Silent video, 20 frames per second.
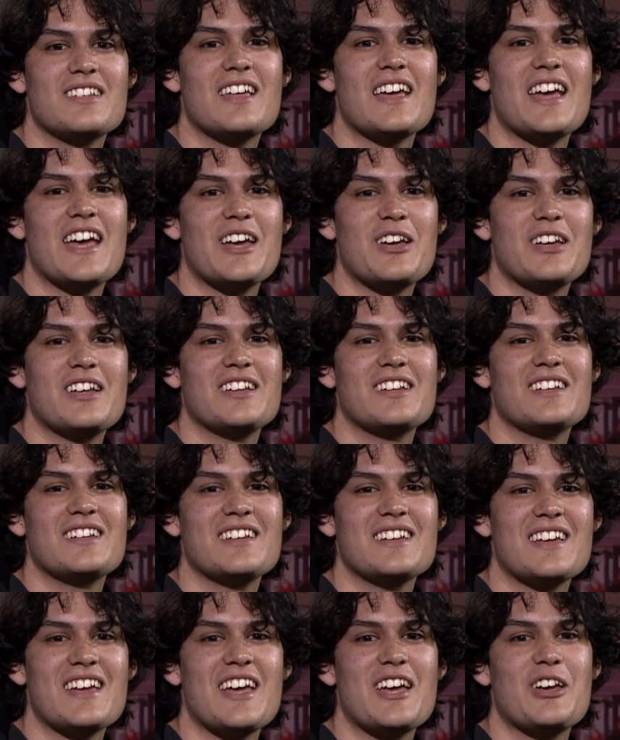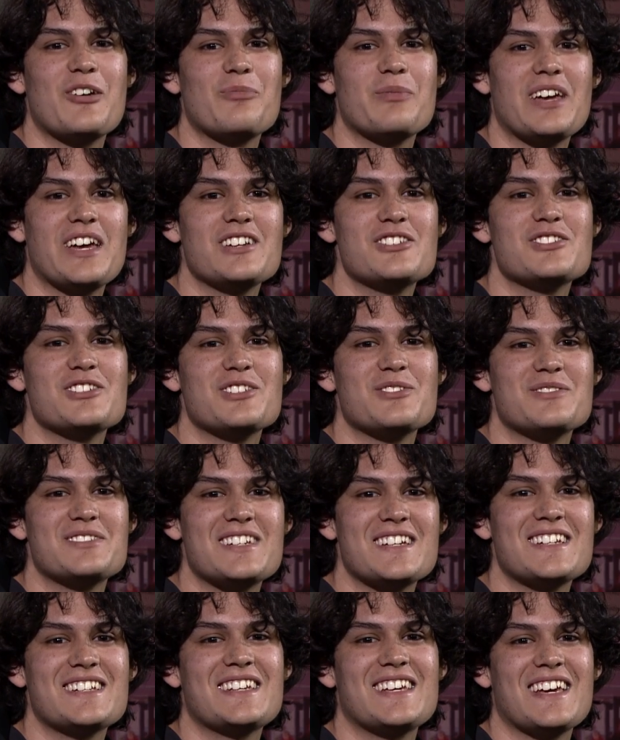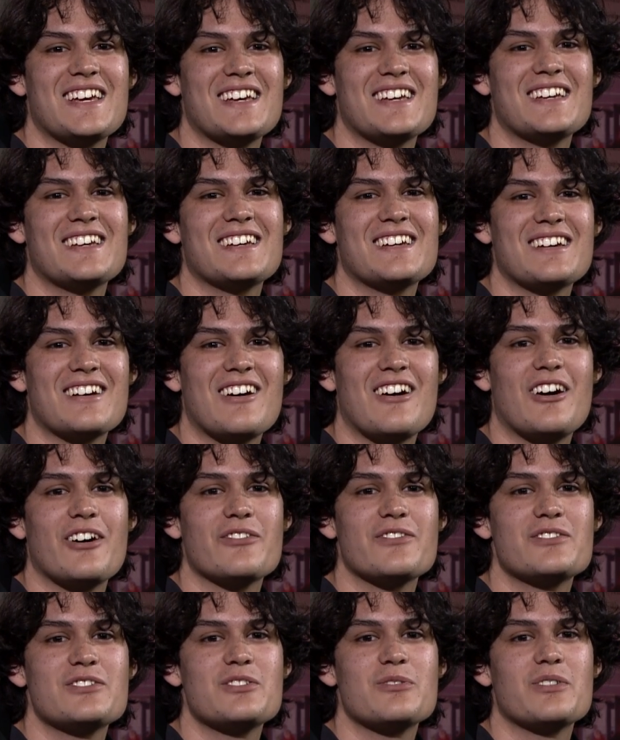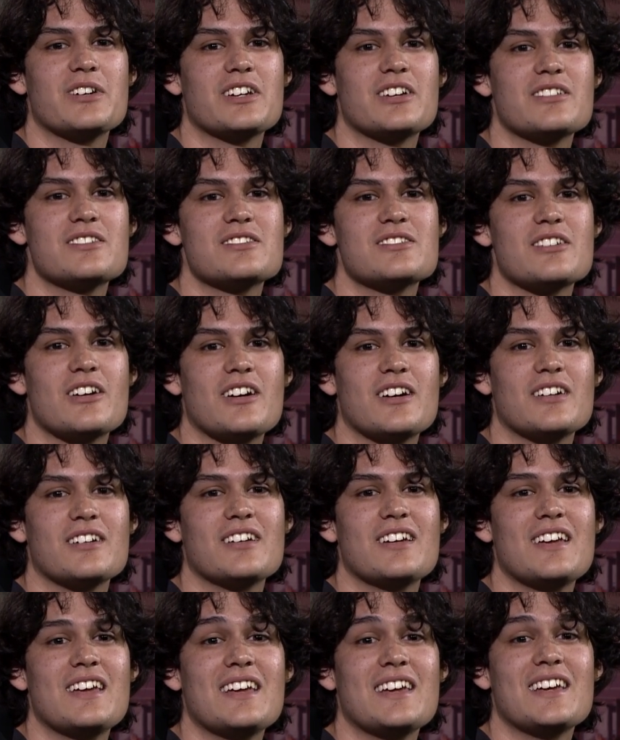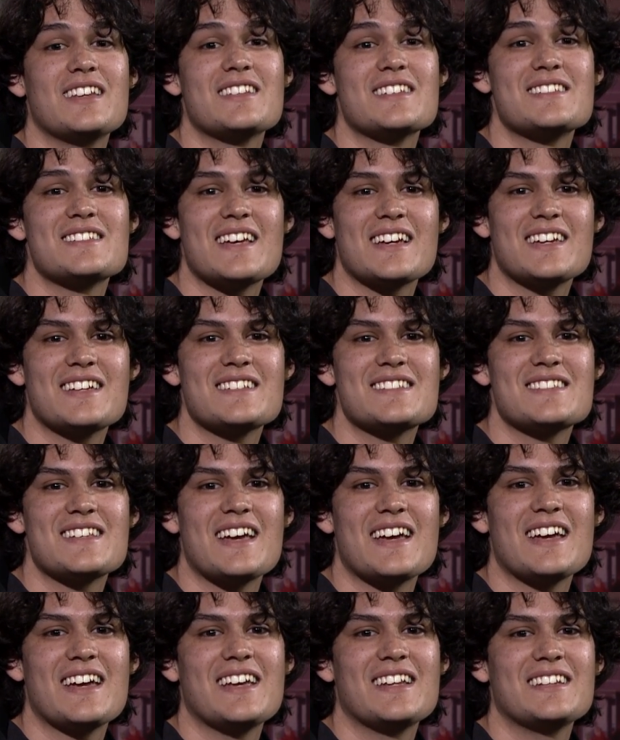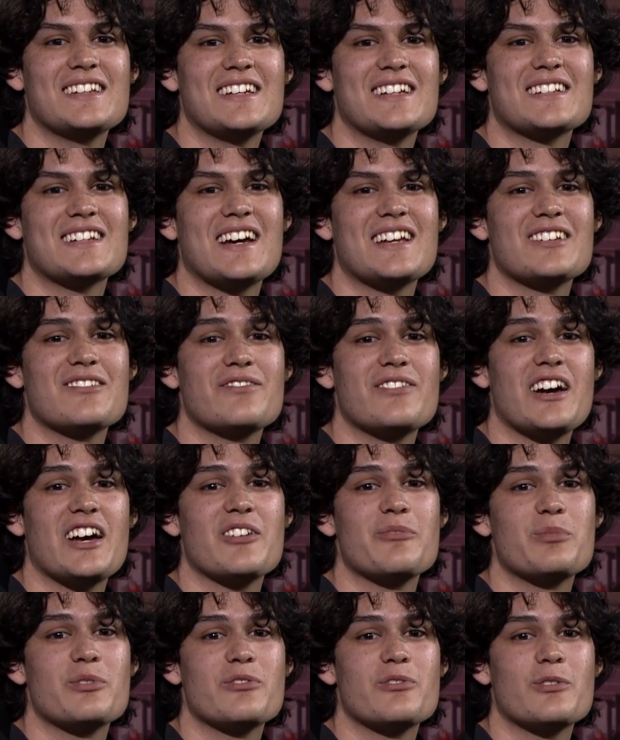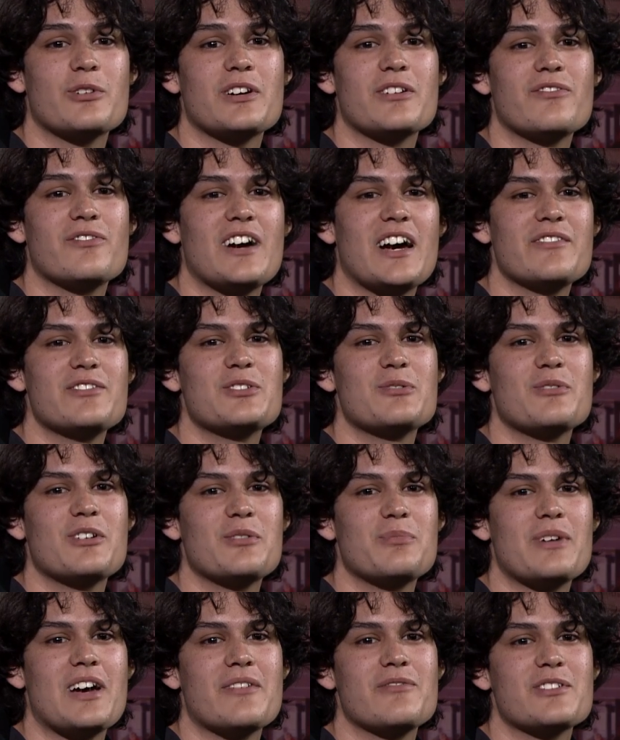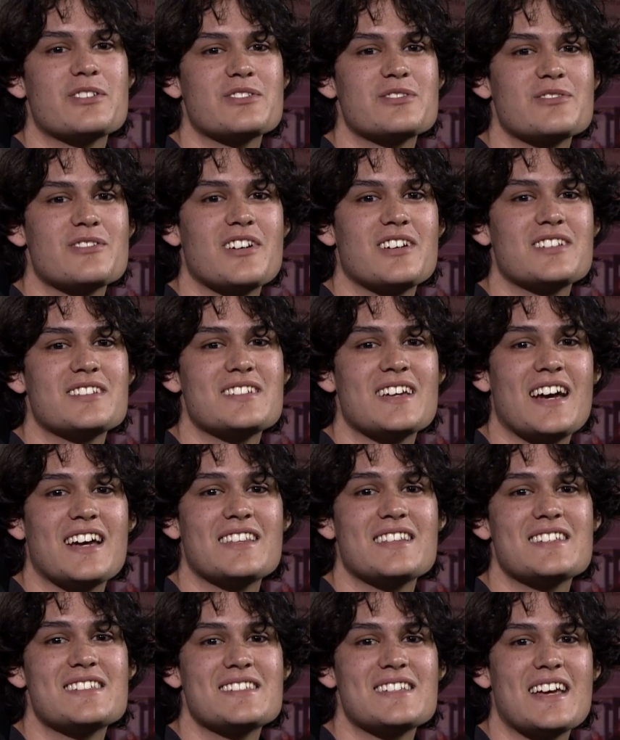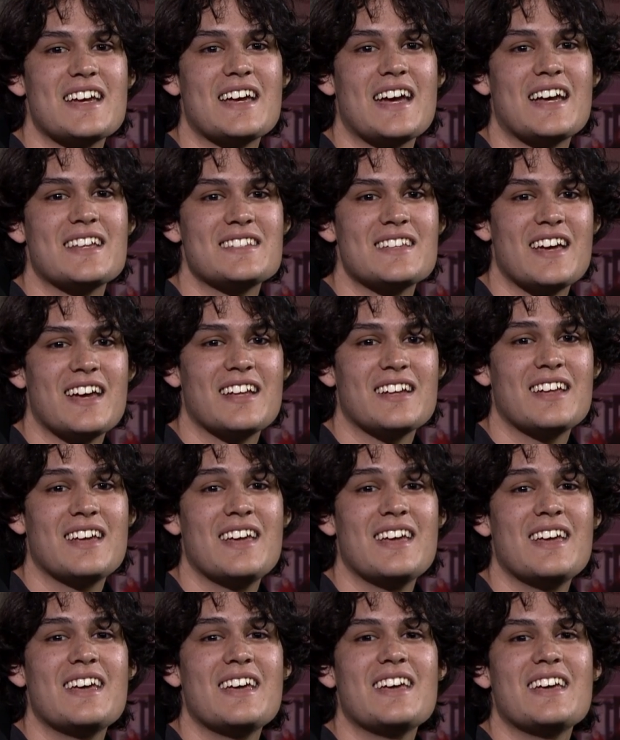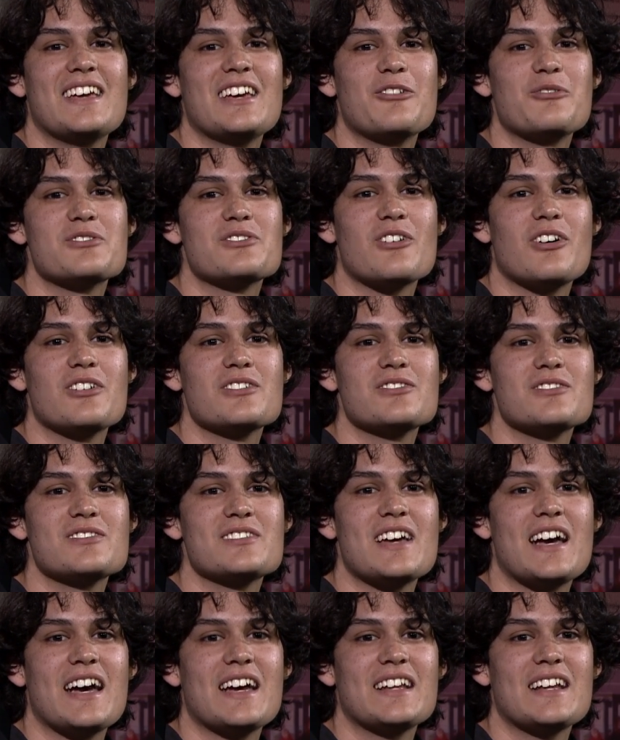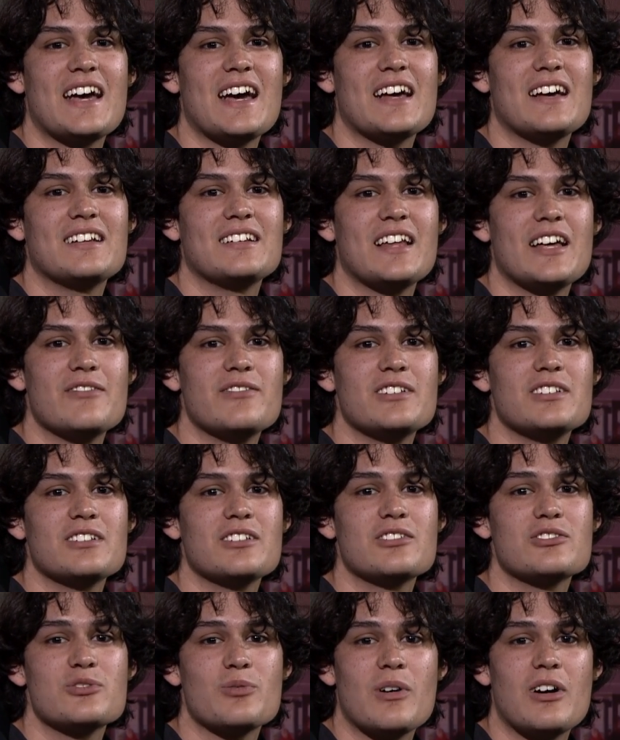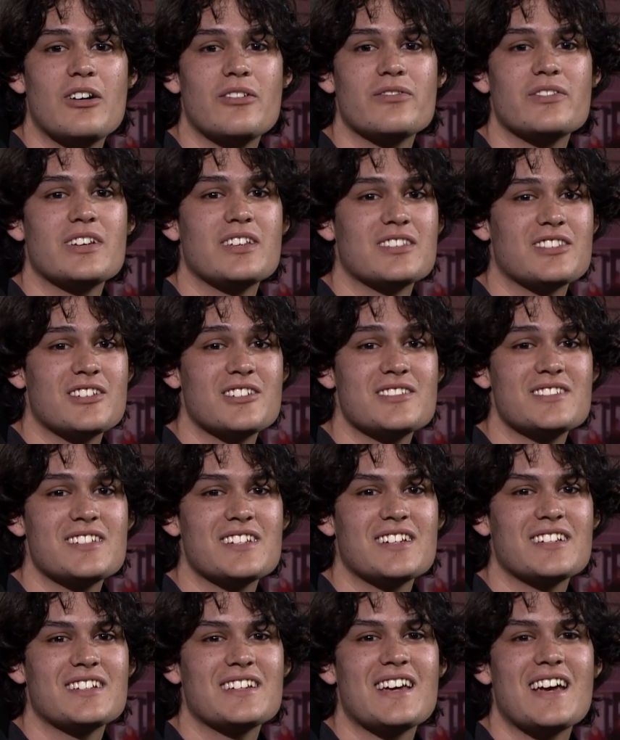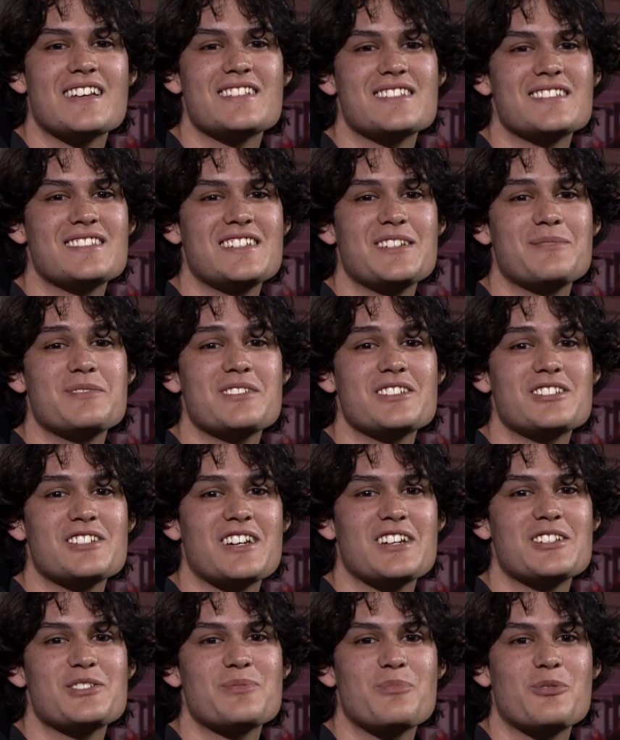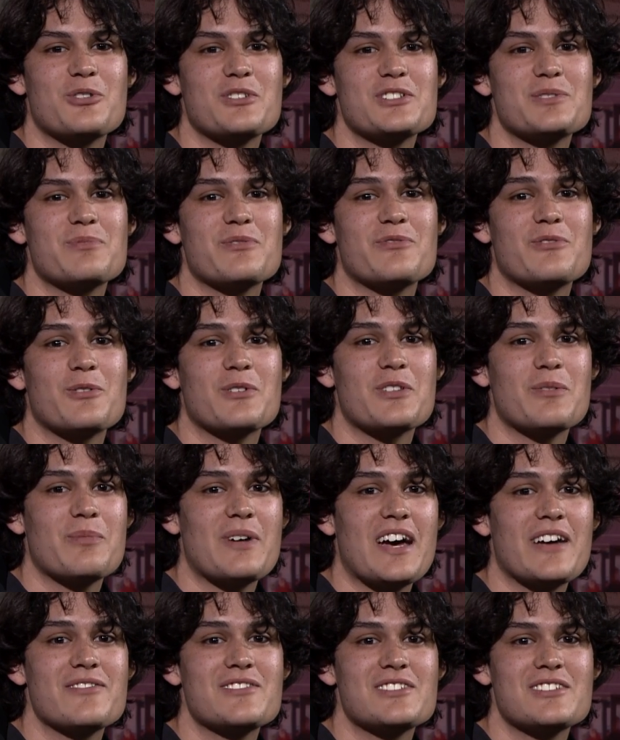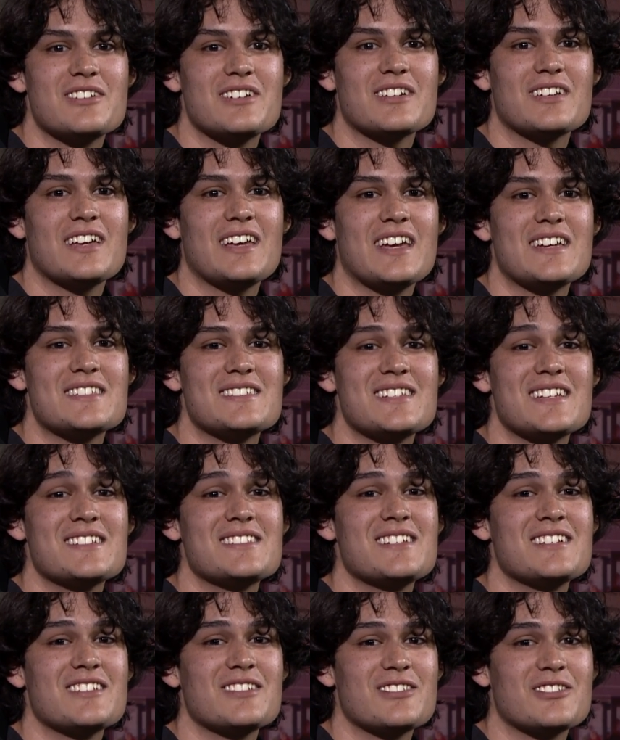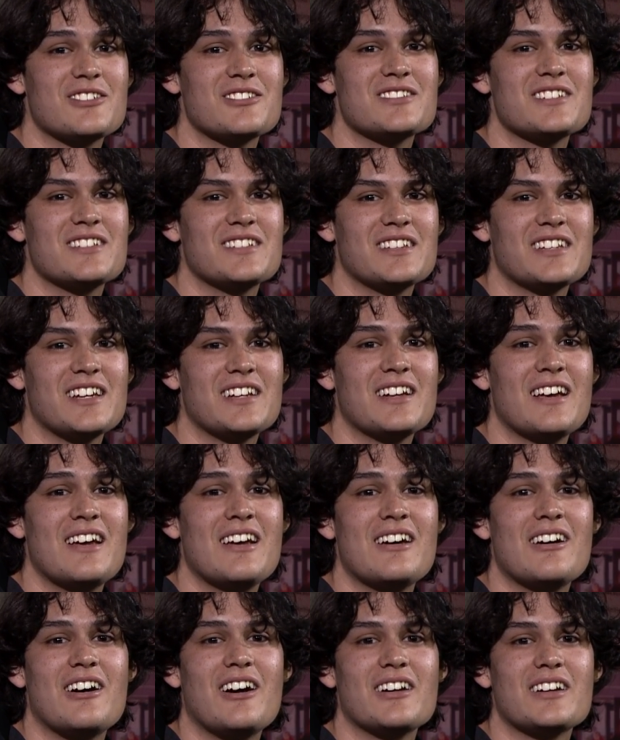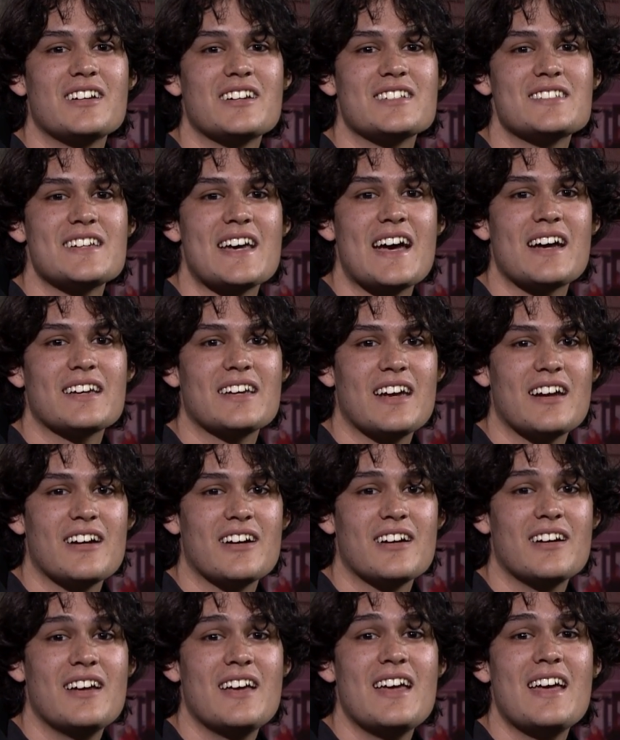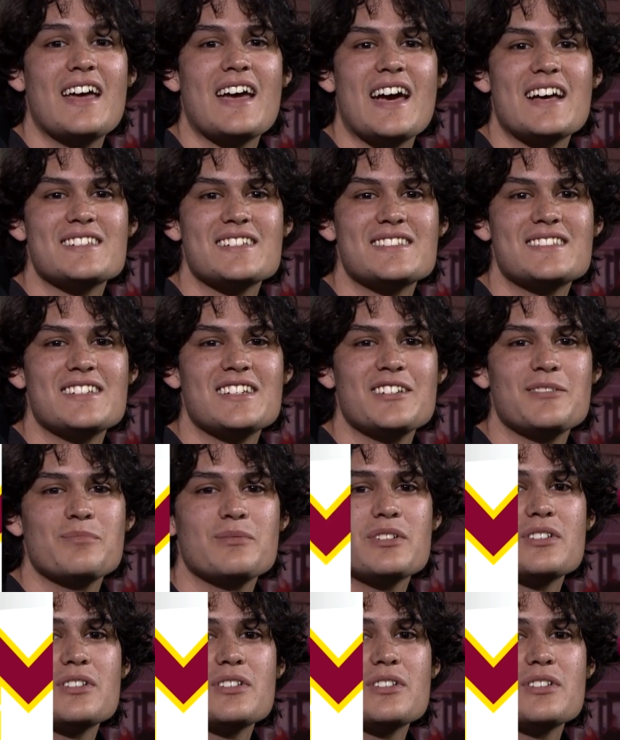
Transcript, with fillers: N M H U did get off to a good start in the second set and lead nine to five before a five to one Mavericks run tied the set at ten. It was also tied at eleven, twelve, and thirteen as the teams exchanged points before the Mavs took a sixteen to thirteen lead on an attack error. As a team,